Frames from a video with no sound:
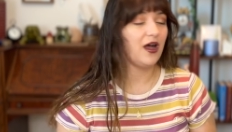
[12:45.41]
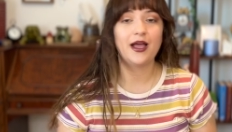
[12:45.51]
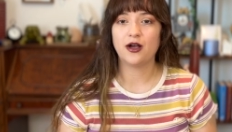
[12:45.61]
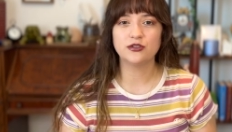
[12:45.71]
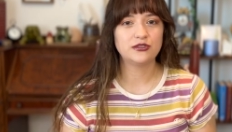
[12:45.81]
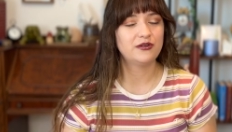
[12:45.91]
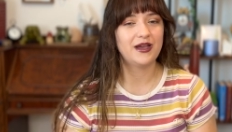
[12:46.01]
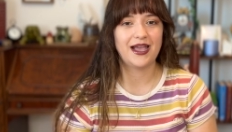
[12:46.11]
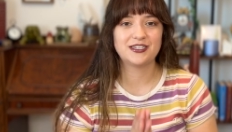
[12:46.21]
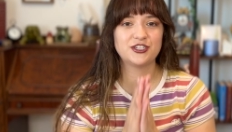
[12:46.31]

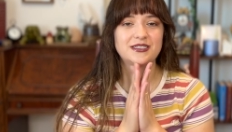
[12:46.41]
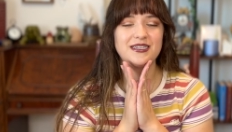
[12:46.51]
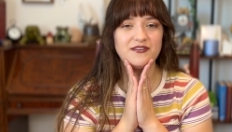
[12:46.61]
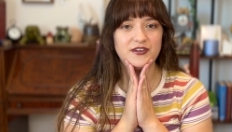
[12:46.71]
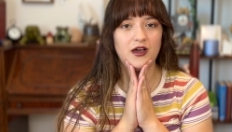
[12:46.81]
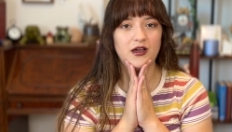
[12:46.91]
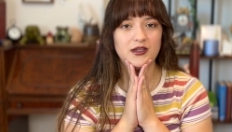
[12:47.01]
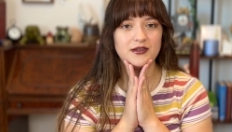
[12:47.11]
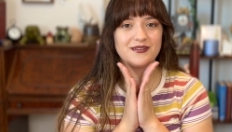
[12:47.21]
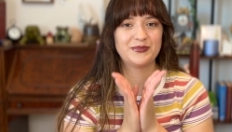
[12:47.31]
I just have
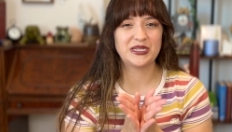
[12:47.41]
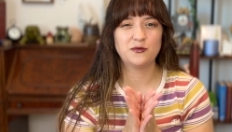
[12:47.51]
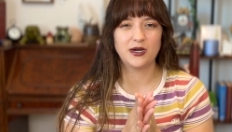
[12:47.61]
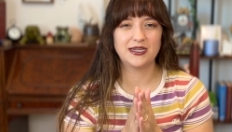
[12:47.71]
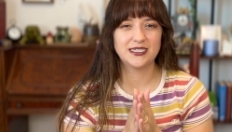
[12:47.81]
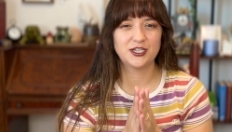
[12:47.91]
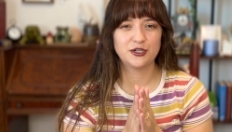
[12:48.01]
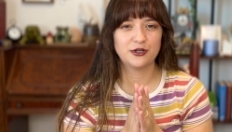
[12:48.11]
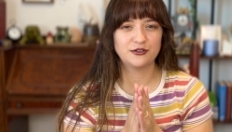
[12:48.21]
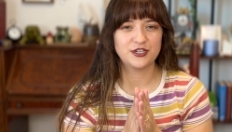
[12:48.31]
not been wanting to
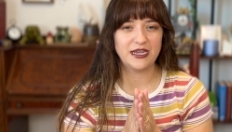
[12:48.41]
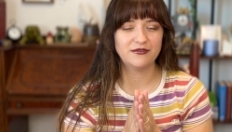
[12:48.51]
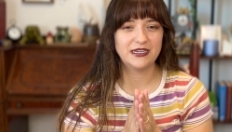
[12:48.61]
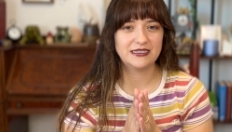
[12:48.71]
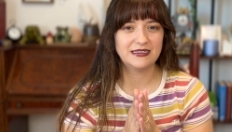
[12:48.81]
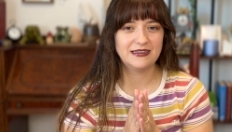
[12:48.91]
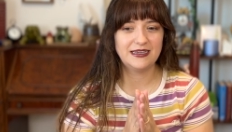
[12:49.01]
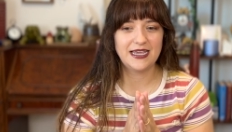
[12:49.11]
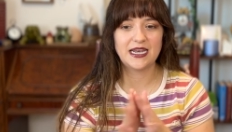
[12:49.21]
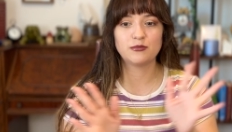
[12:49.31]
crochet
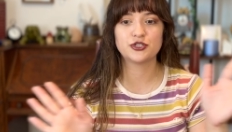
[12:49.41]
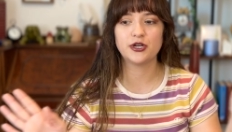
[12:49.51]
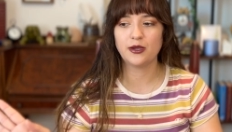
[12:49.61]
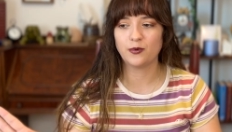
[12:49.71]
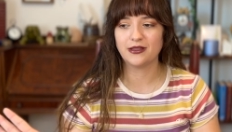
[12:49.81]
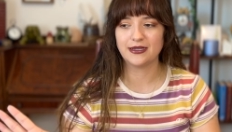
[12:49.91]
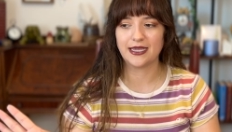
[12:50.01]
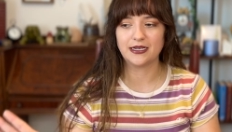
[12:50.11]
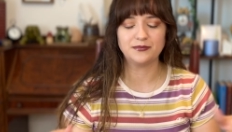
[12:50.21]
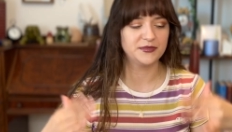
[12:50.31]
recently, and I'm sure I will
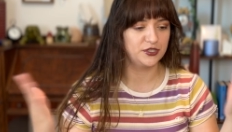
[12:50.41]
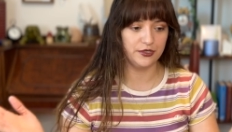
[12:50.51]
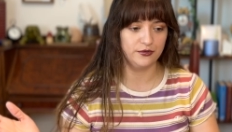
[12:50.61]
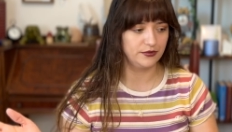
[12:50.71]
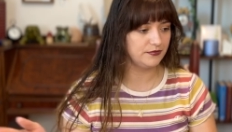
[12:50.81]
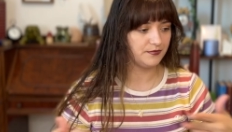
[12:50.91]
again soon.